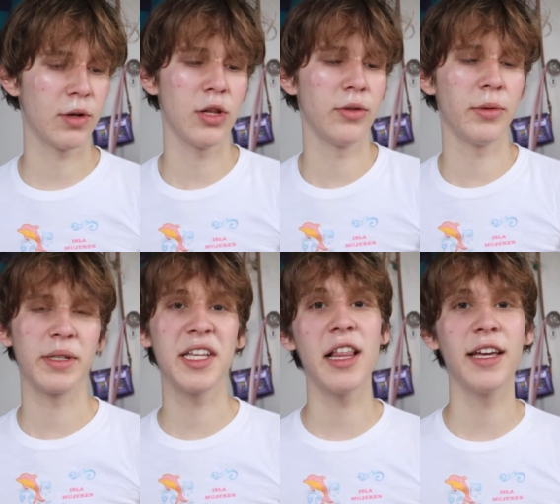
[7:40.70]
cologne they
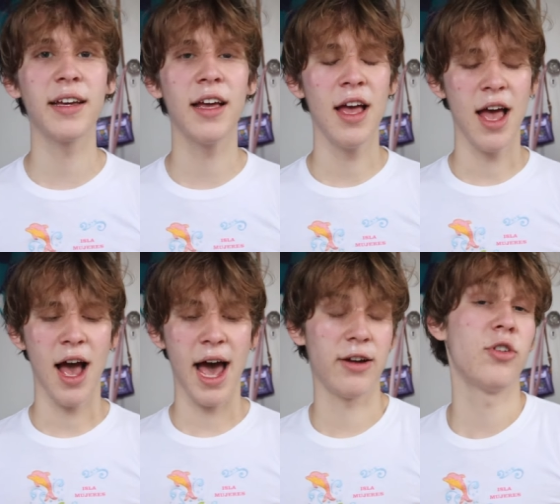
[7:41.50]
were selling.
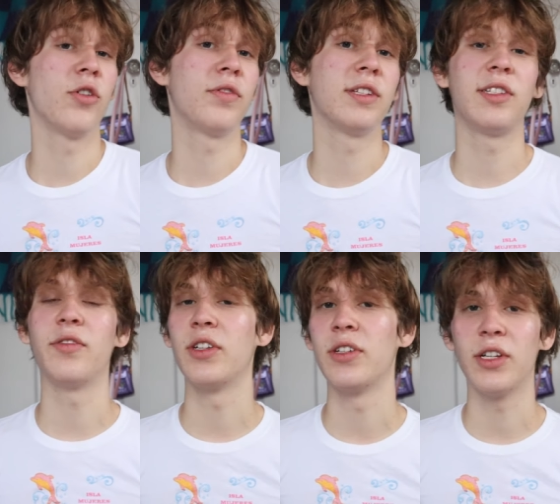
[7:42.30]
I don't know if this
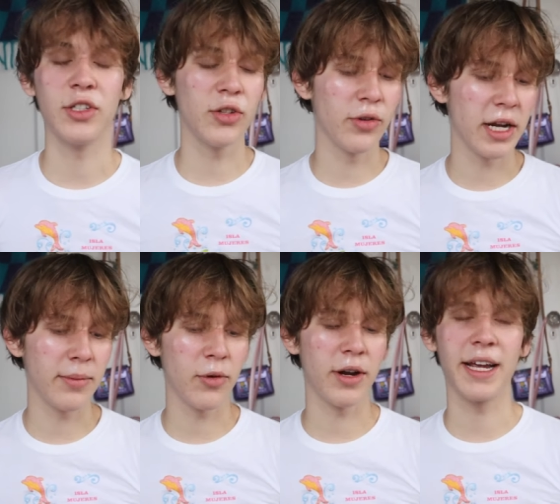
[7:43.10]
even is sold
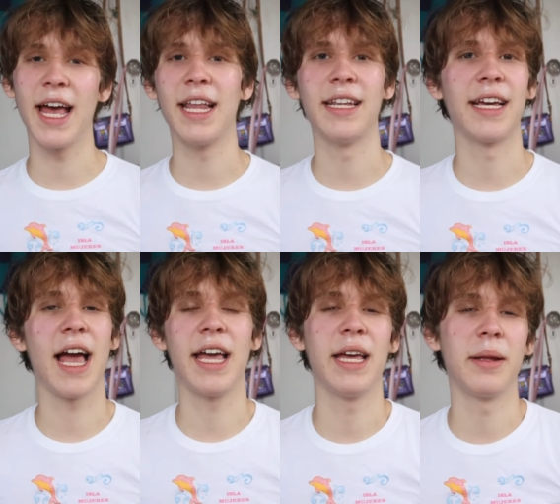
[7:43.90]
anymore again. Like,
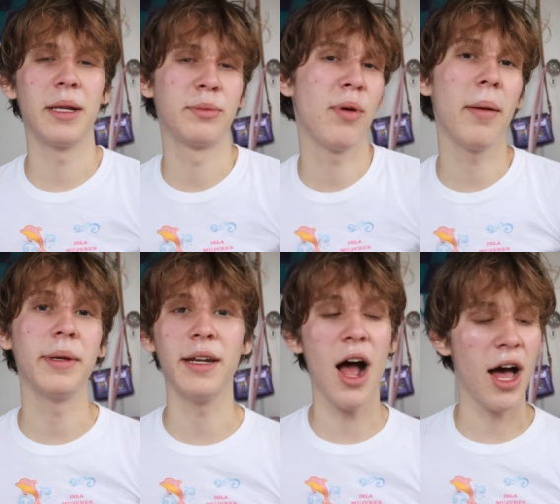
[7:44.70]
I, it's
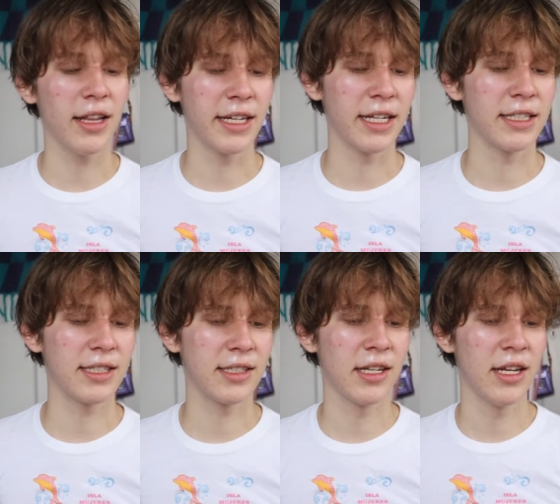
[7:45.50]
probably not. Like,
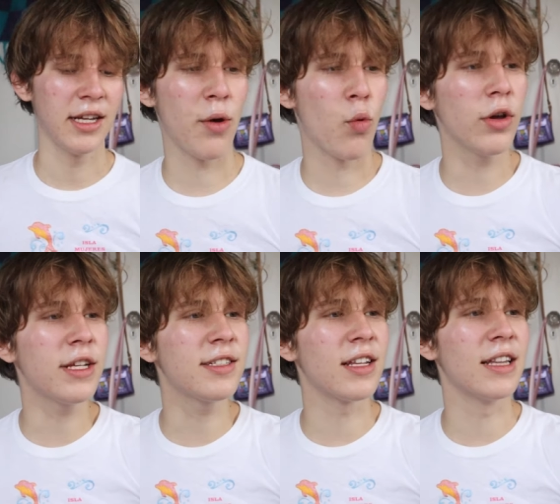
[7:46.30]
it's... I wore
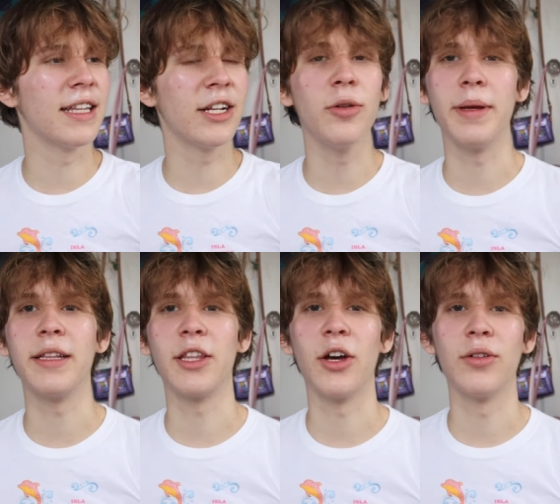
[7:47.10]
this a little
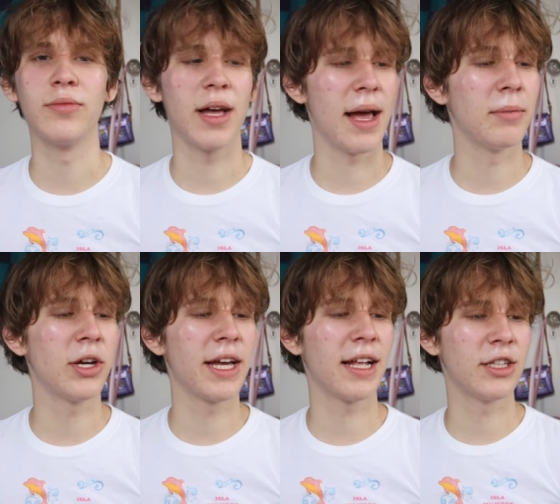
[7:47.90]
bit, though. I'm
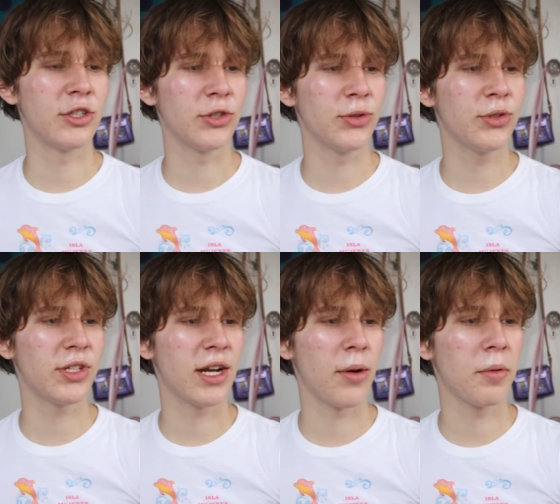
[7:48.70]
looking at the
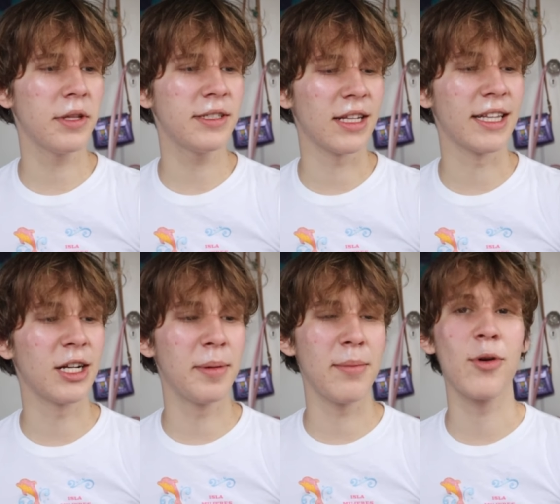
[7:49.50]
juice, and I wore this a
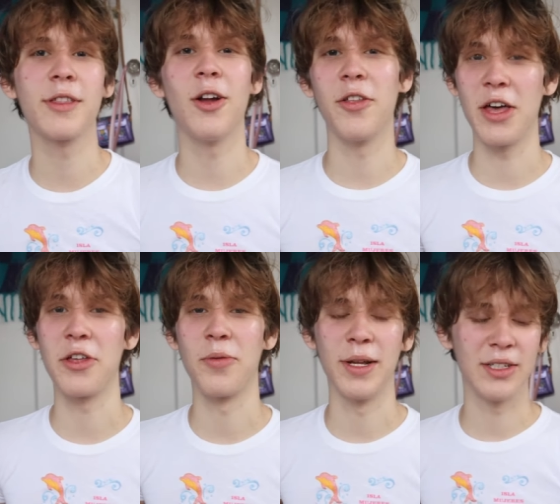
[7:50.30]
little bit more than all the
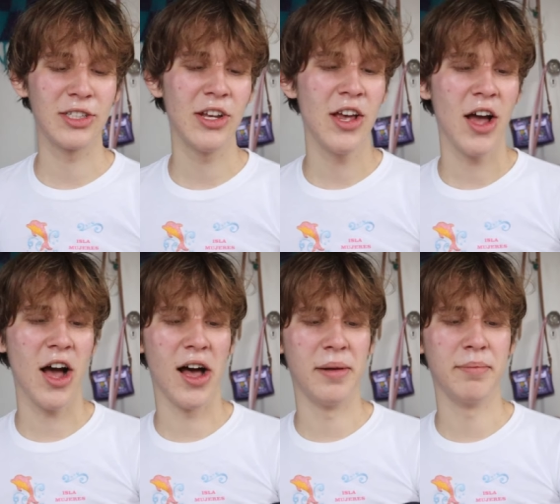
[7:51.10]
other ones.
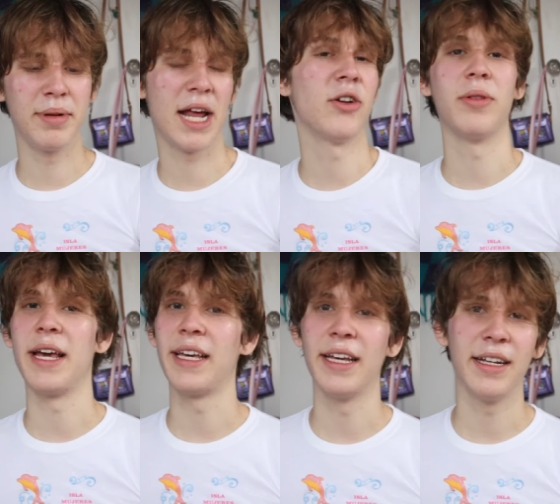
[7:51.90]
Um, but I don't
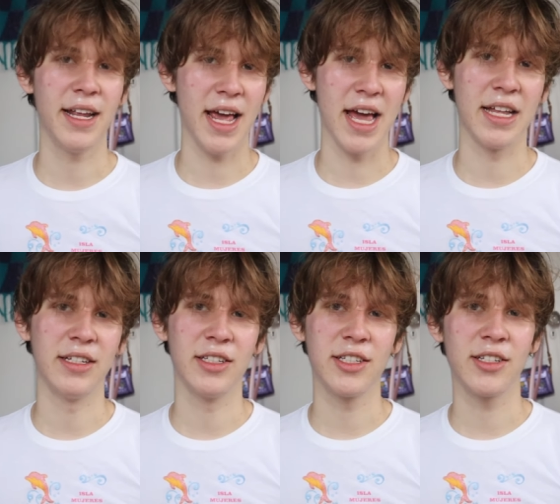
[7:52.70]
like it.
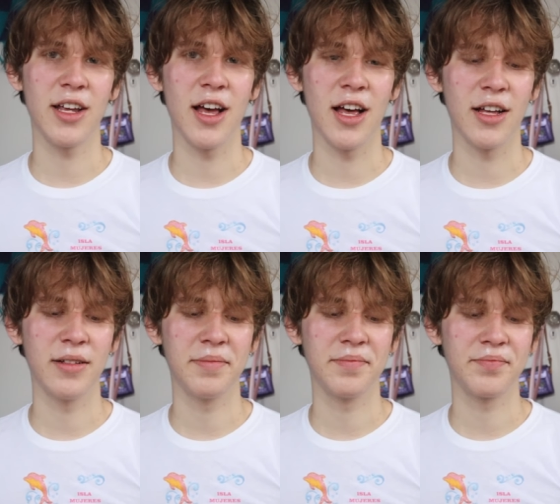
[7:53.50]
And,
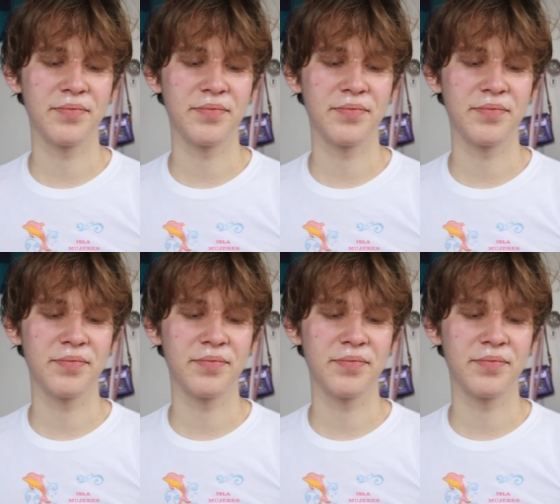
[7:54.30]
uh,